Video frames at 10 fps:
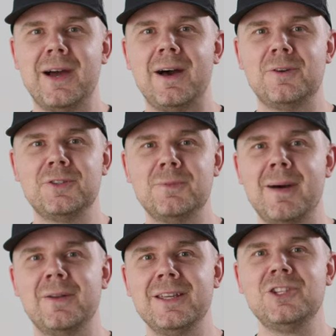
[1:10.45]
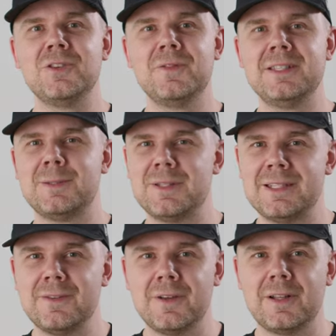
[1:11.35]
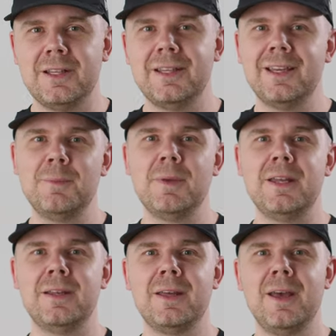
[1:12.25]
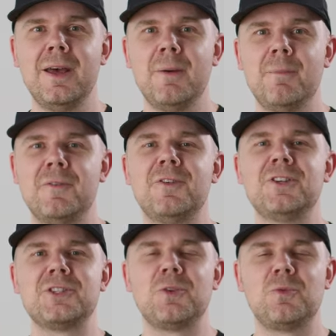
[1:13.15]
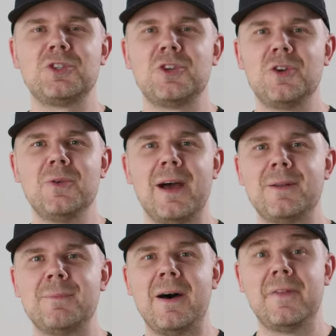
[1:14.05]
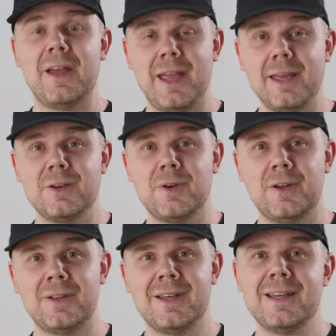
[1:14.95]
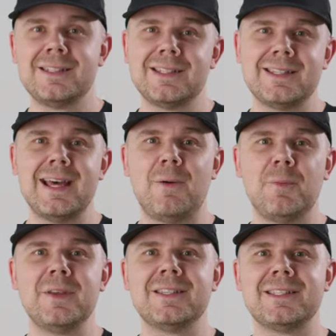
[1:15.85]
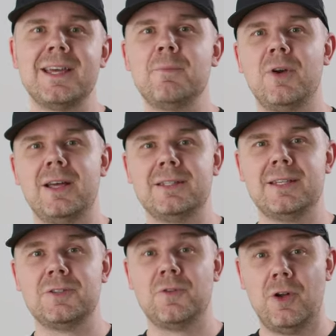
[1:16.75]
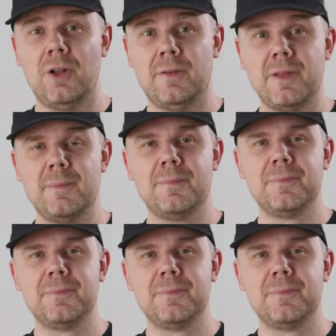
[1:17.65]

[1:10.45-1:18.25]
how to mount each of these specifically in a minute, but first we'll show you how to mount the handrail since that will be the same process for all of them.